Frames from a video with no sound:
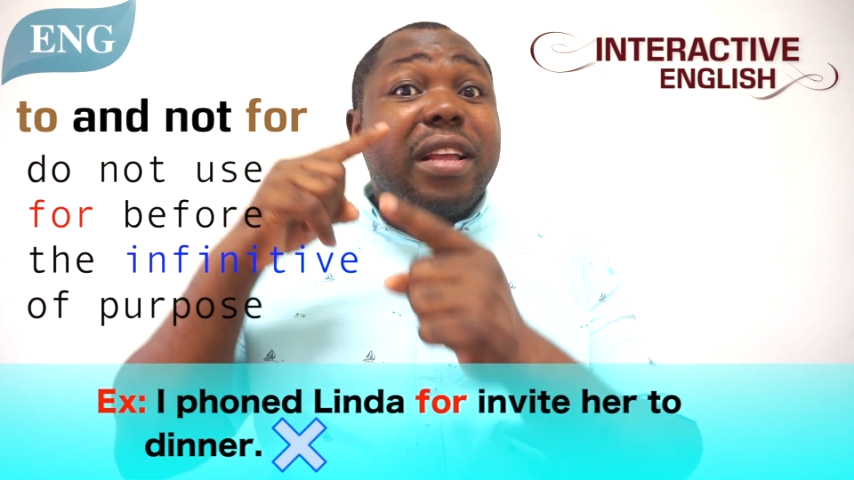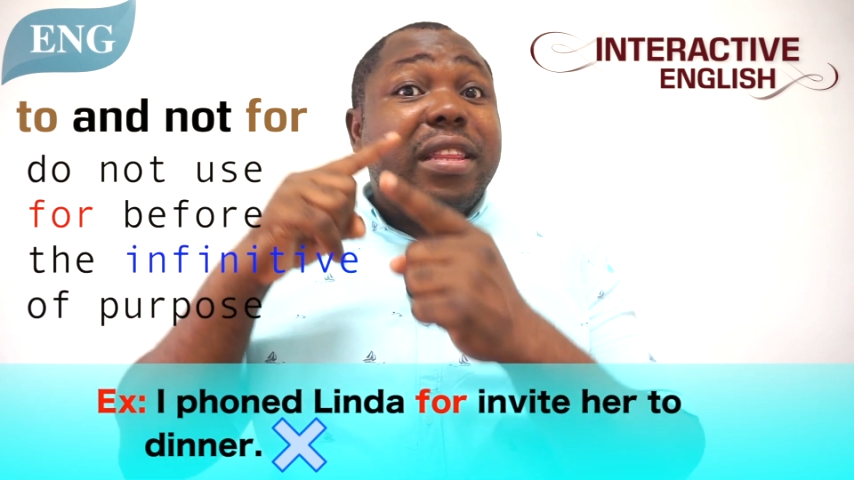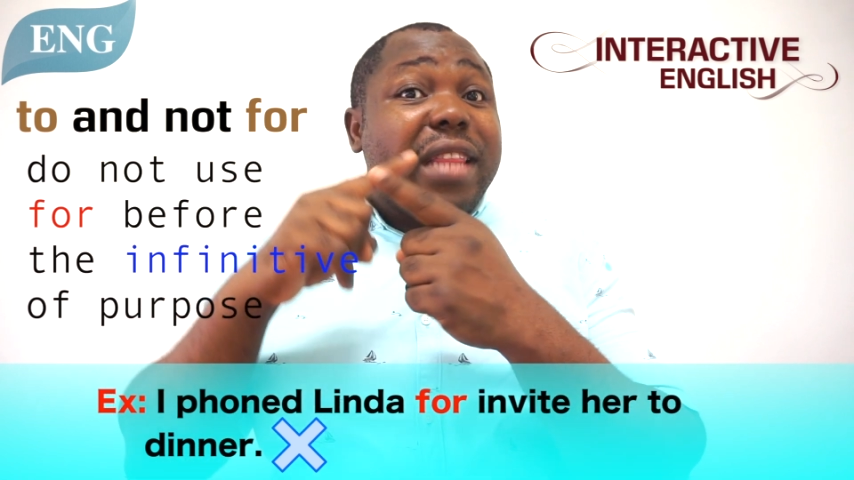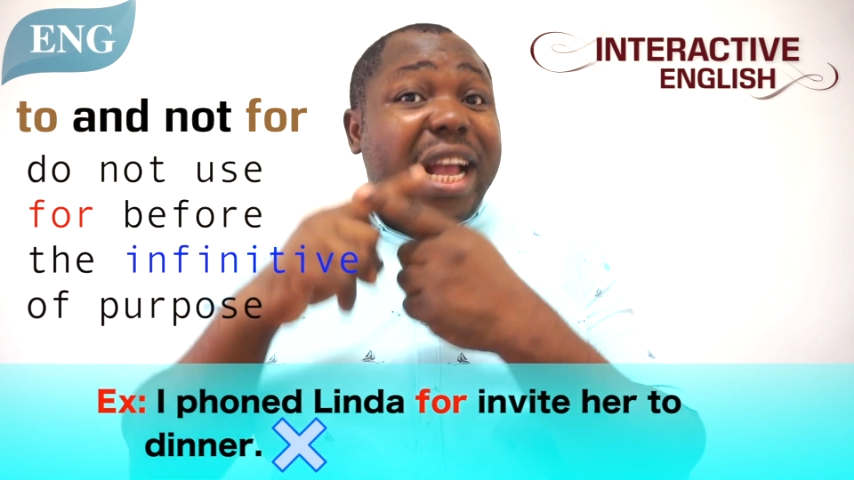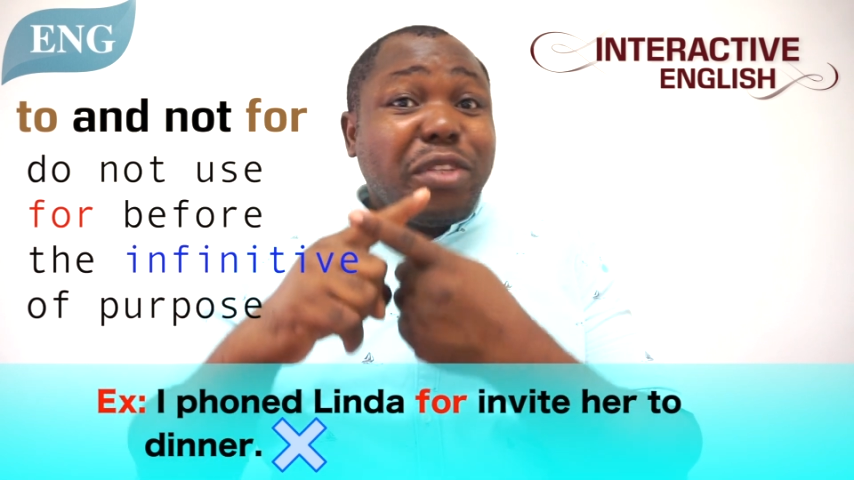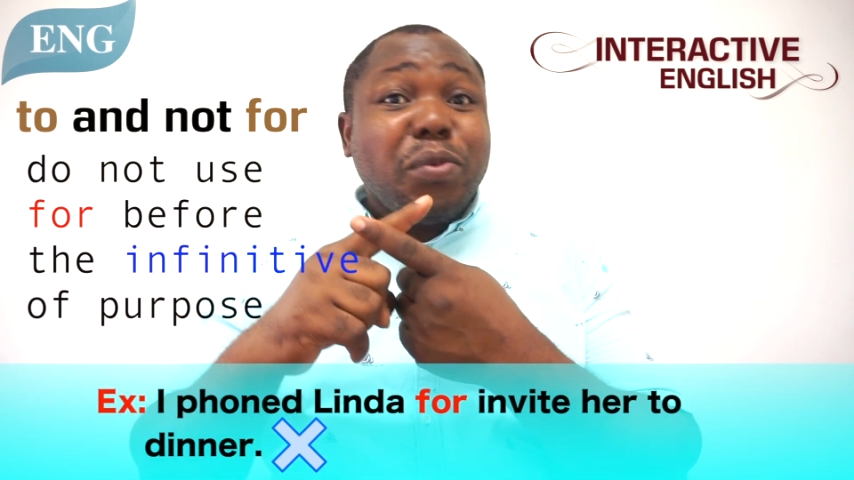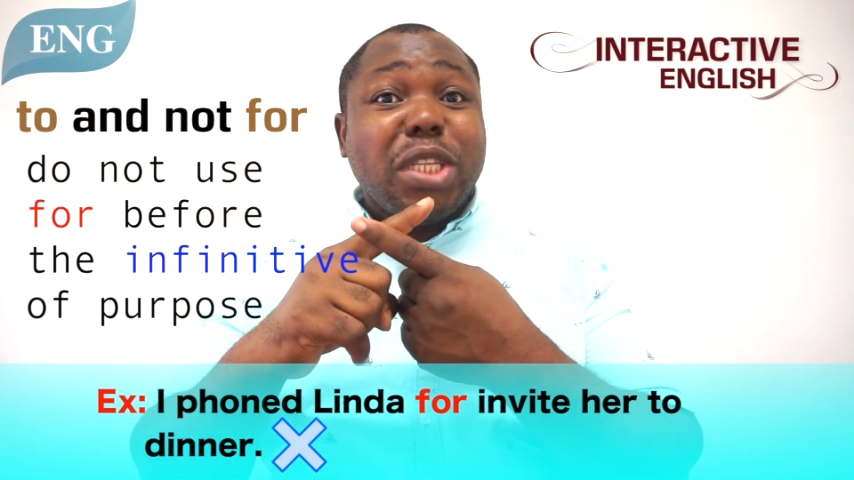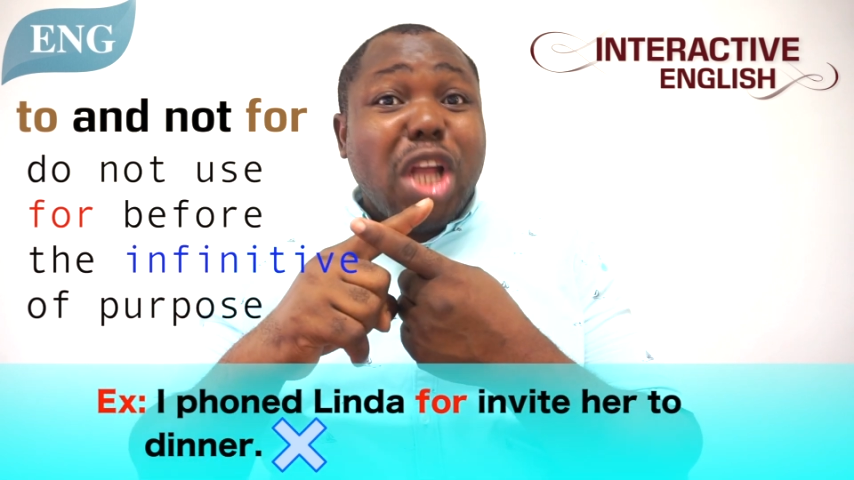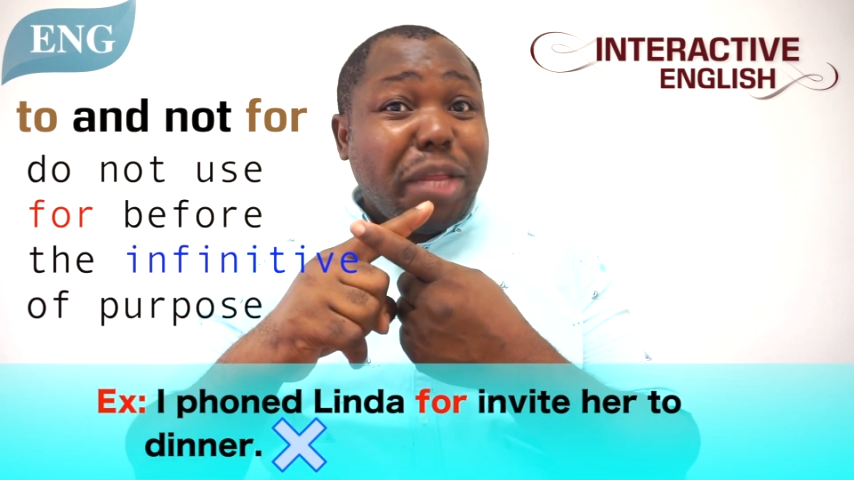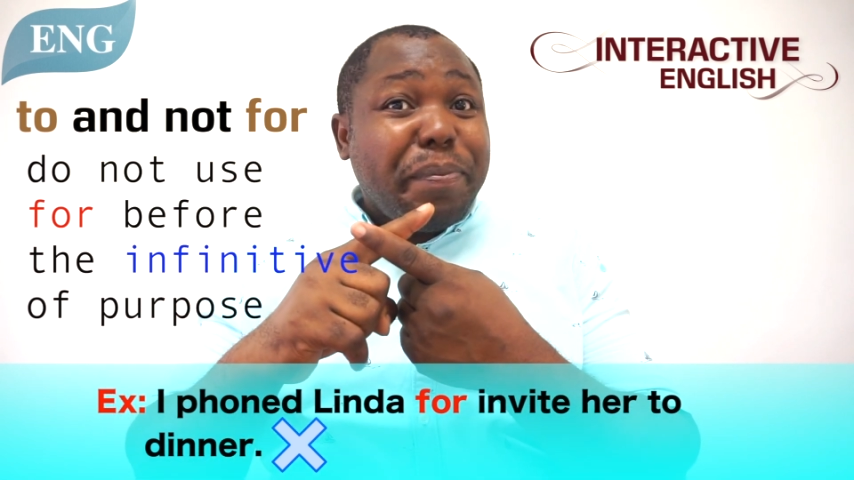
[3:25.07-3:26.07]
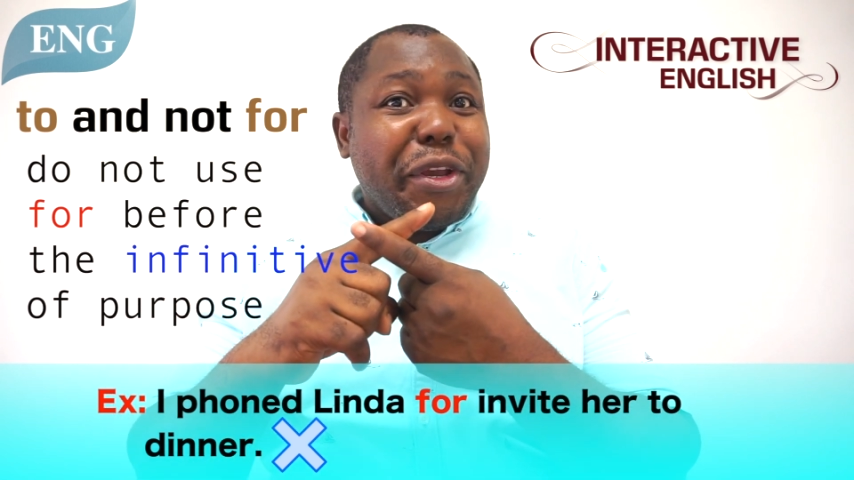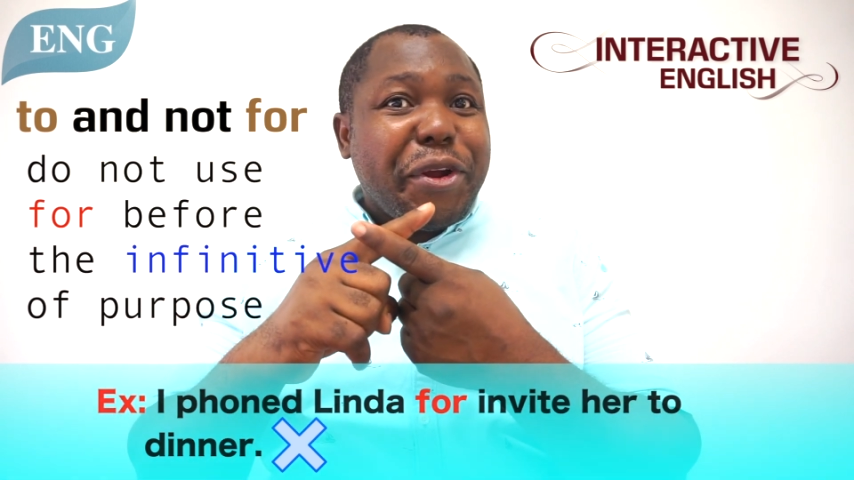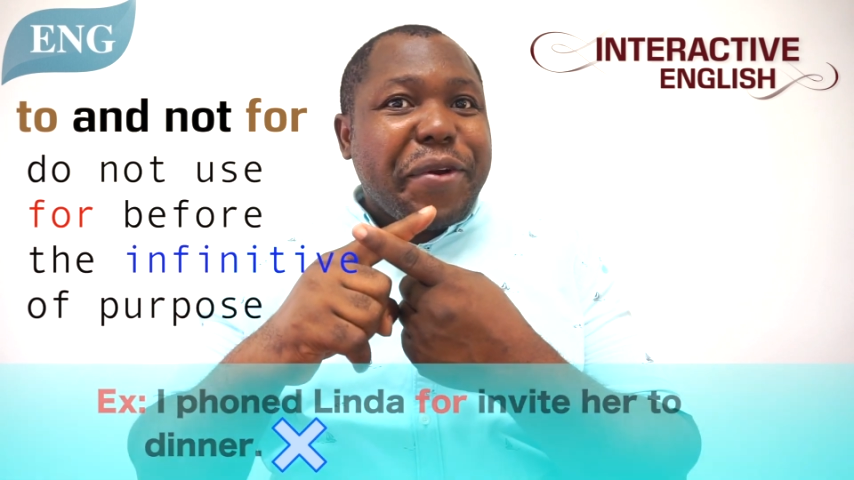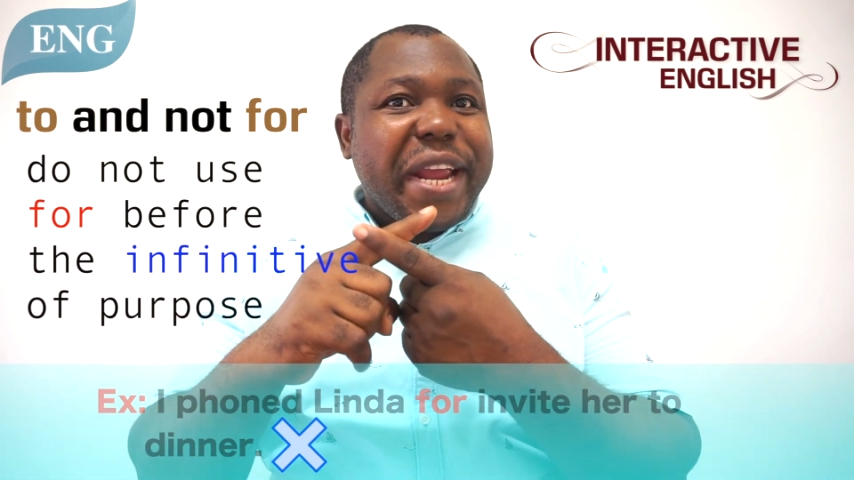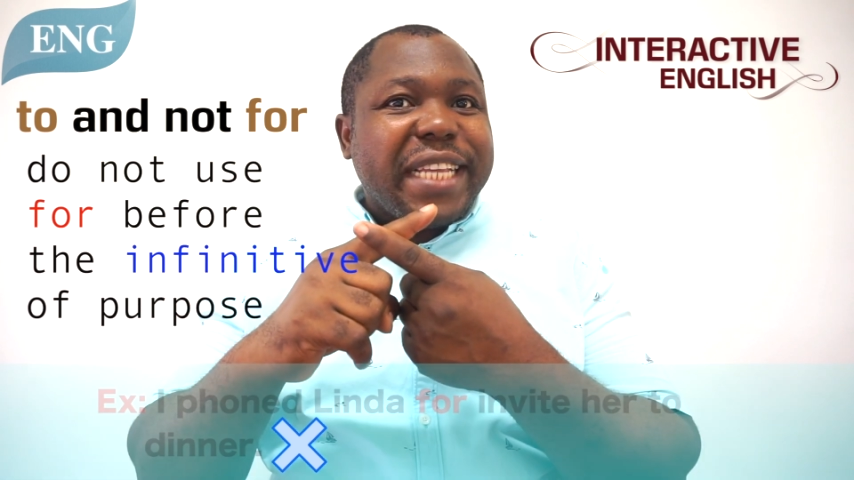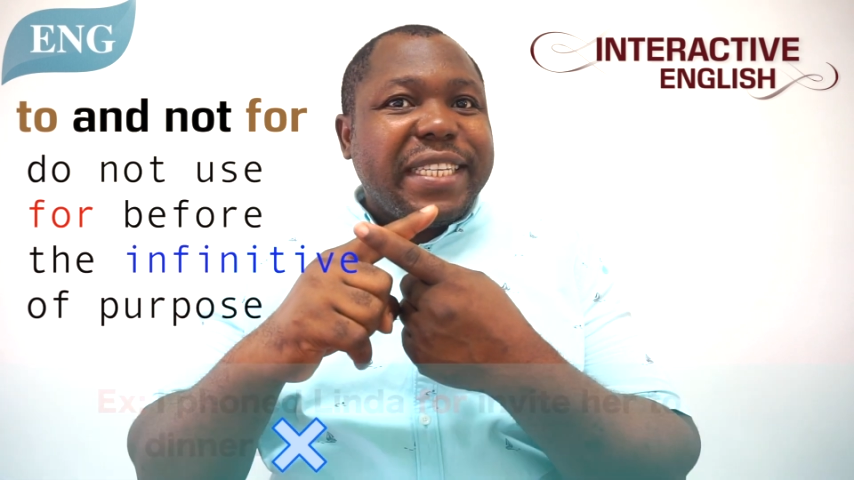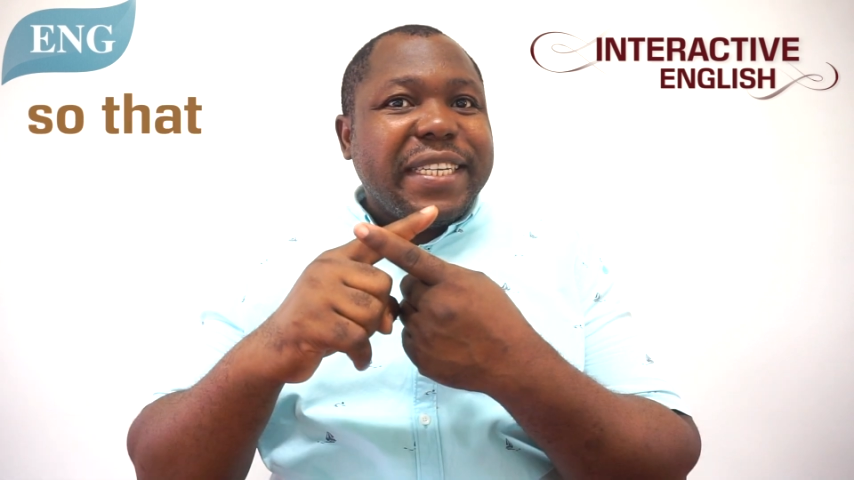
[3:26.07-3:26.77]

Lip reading: That will not be correct.